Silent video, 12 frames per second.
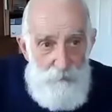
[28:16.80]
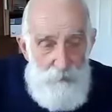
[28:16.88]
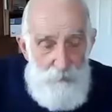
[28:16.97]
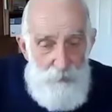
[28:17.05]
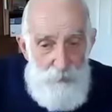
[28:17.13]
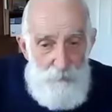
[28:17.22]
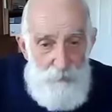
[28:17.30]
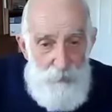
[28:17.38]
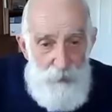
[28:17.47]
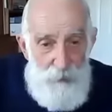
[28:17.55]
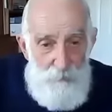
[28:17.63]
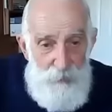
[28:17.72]
Maybe you'll
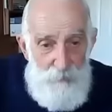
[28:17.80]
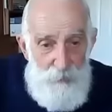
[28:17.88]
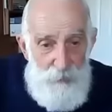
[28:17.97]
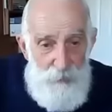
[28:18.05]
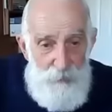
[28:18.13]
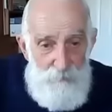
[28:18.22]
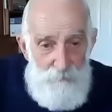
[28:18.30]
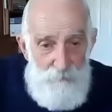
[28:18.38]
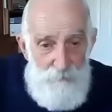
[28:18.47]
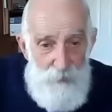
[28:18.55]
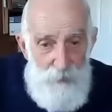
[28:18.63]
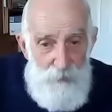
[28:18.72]
pick up some other
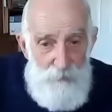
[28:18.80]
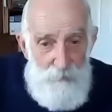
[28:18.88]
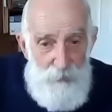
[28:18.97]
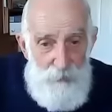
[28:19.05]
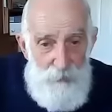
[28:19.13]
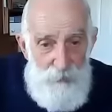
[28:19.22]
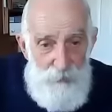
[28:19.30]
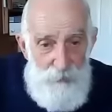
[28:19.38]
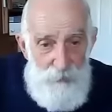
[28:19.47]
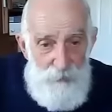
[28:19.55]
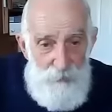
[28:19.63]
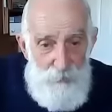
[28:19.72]
burdens
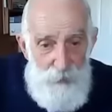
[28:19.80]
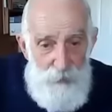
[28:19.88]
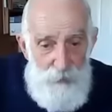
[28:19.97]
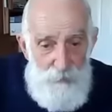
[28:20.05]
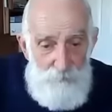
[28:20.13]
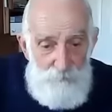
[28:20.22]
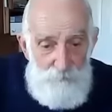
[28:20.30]
on the way.